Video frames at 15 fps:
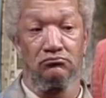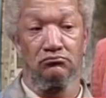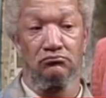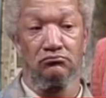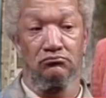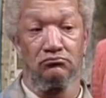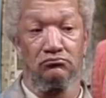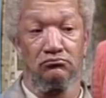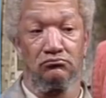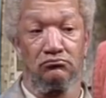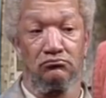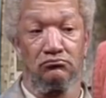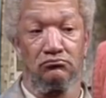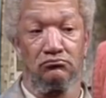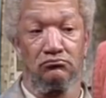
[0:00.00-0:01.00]

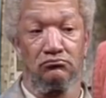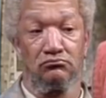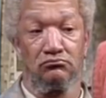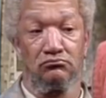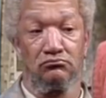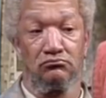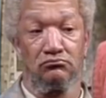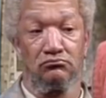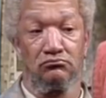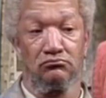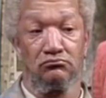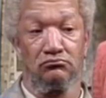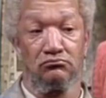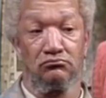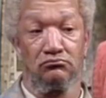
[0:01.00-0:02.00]

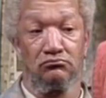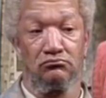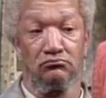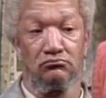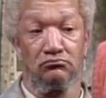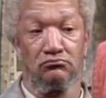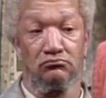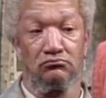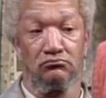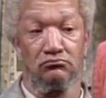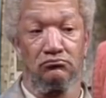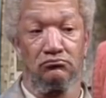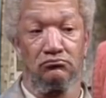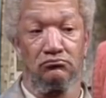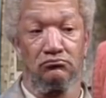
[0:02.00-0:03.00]

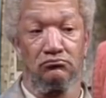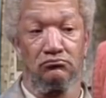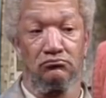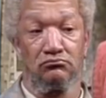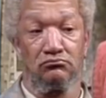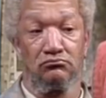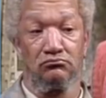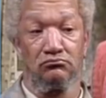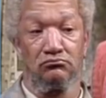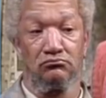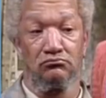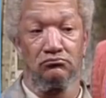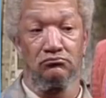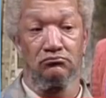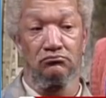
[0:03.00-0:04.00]

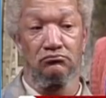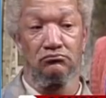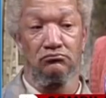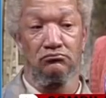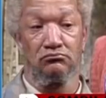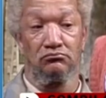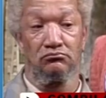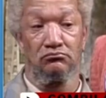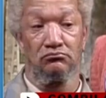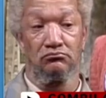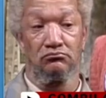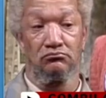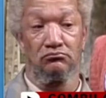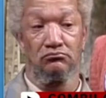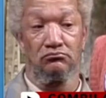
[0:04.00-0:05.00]

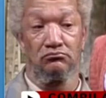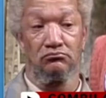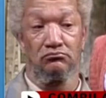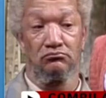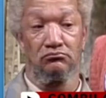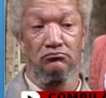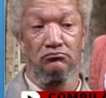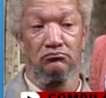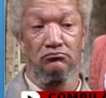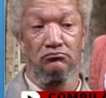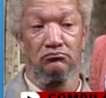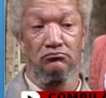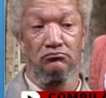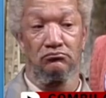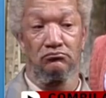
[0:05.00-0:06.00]

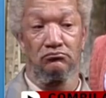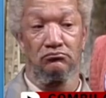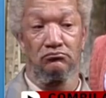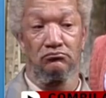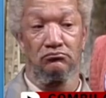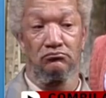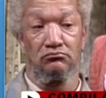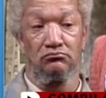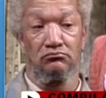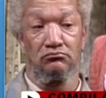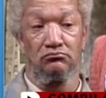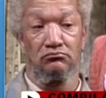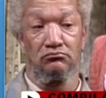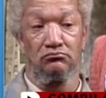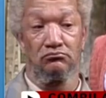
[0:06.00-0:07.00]

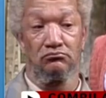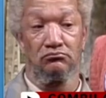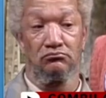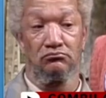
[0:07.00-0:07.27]
(silent)